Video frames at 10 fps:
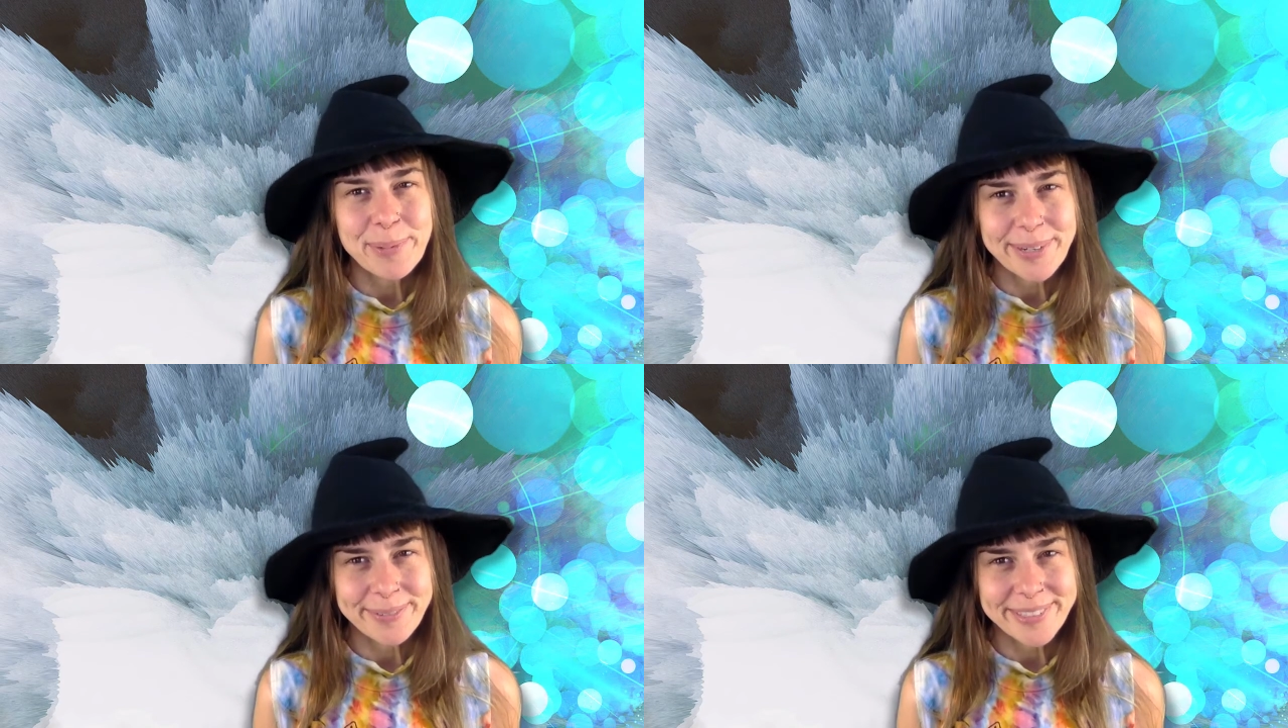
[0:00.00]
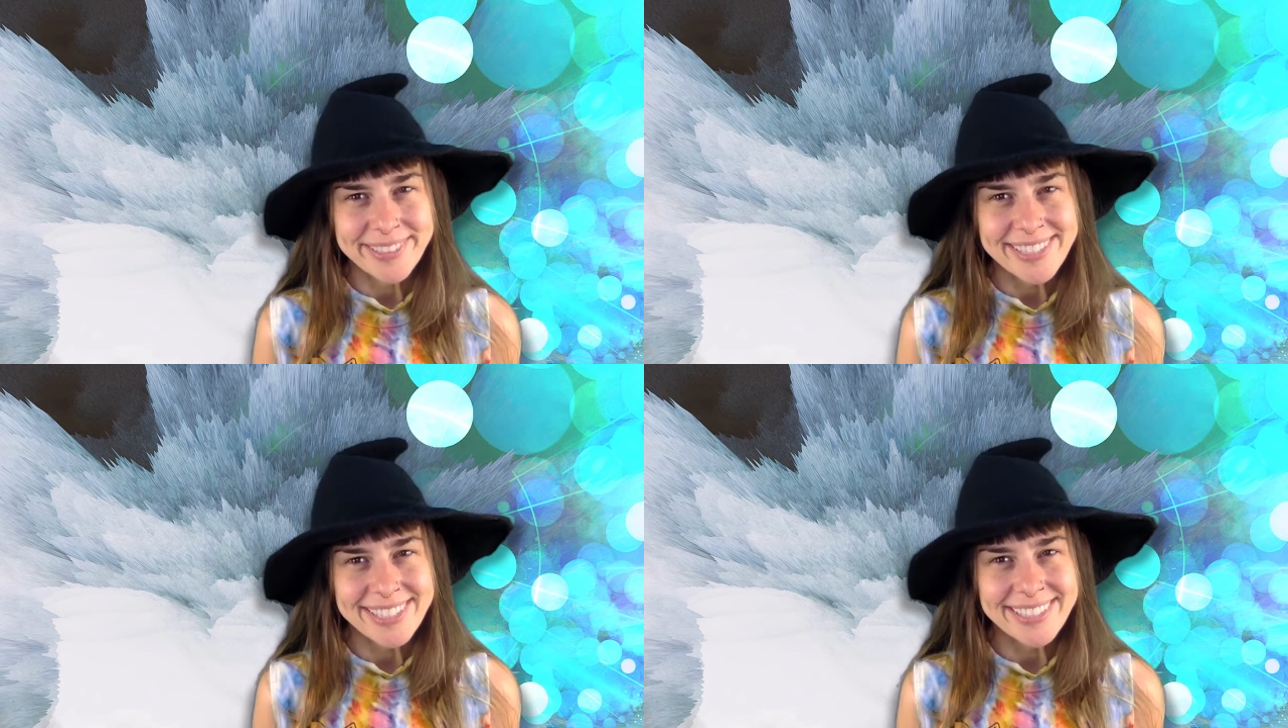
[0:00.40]

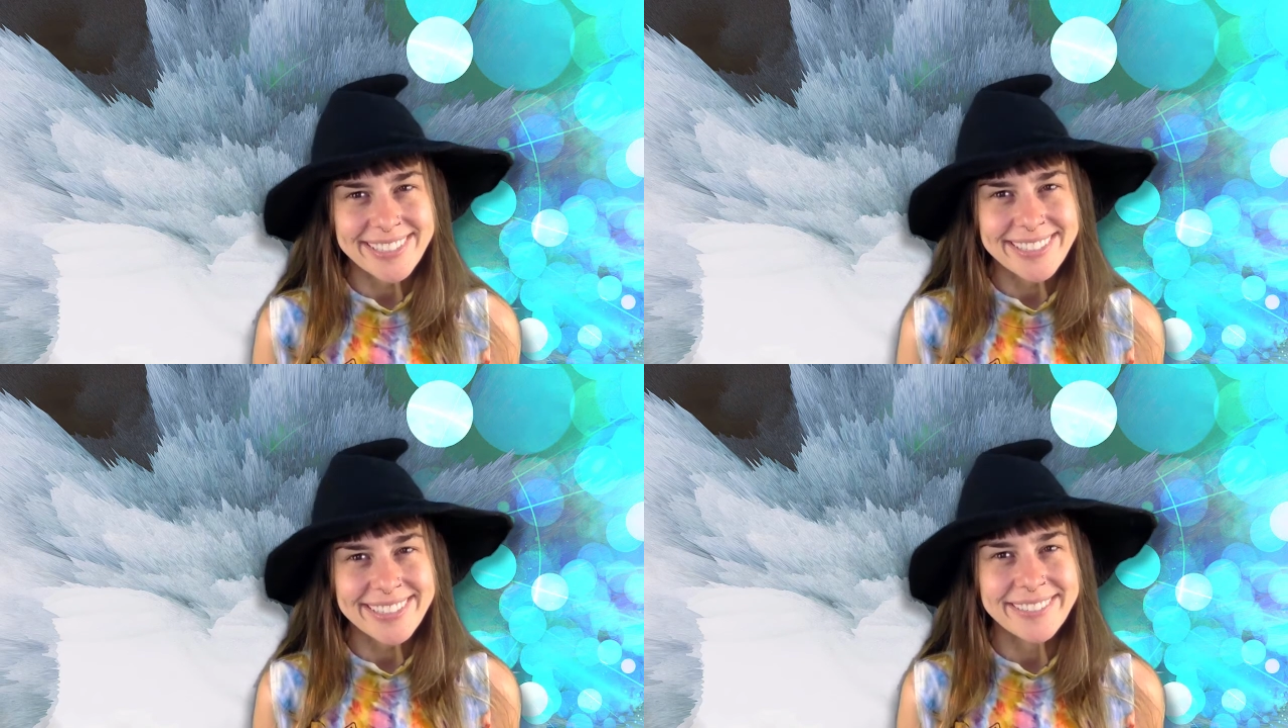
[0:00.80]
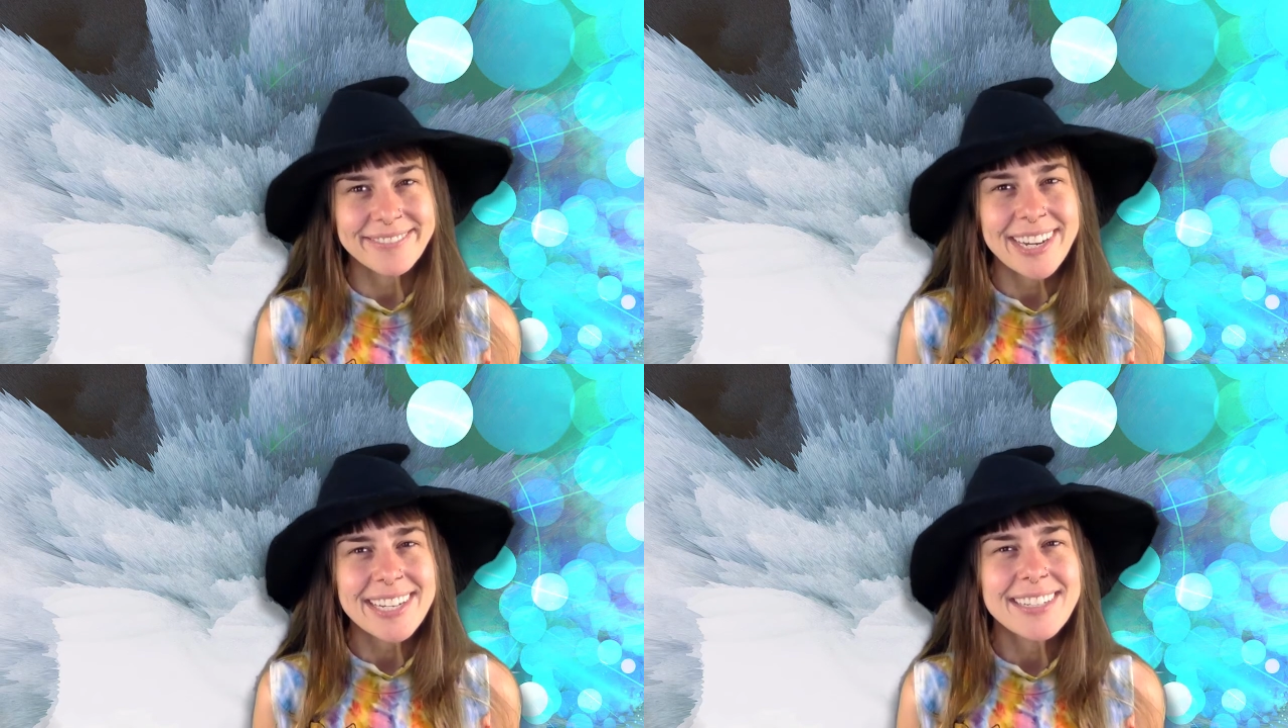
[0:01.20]
preferences,
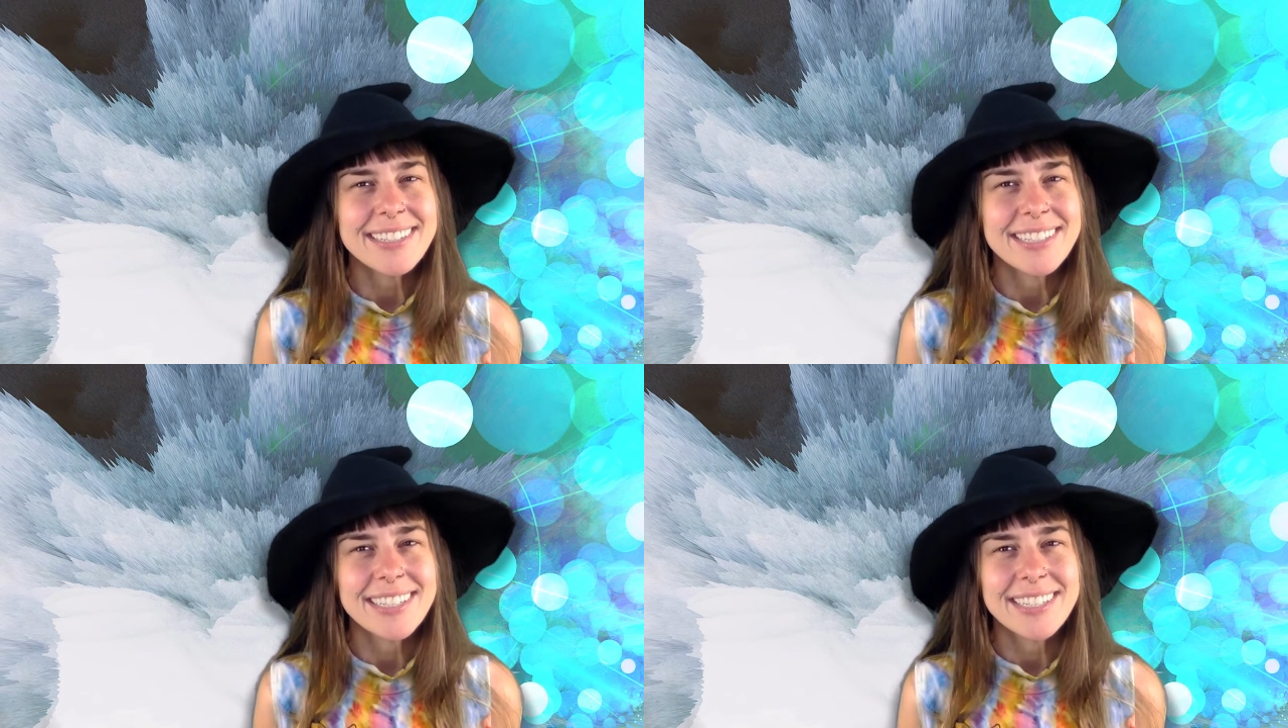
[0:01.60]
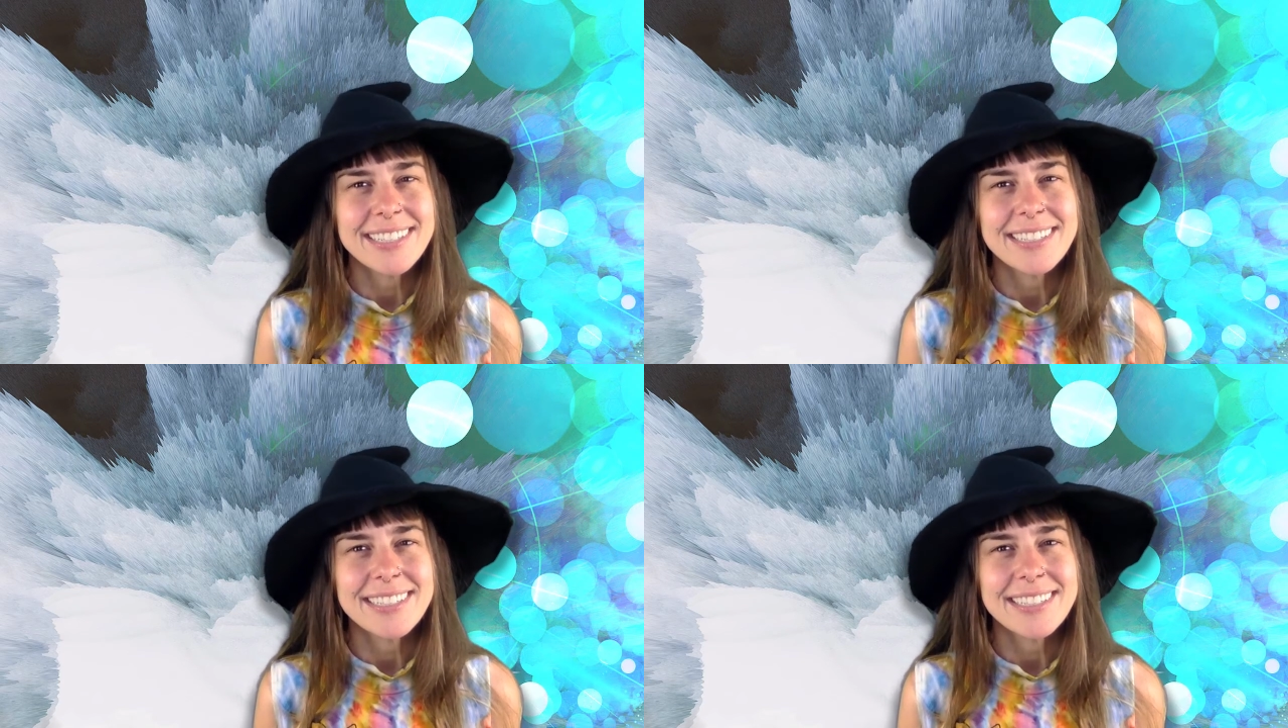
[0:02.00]
surrender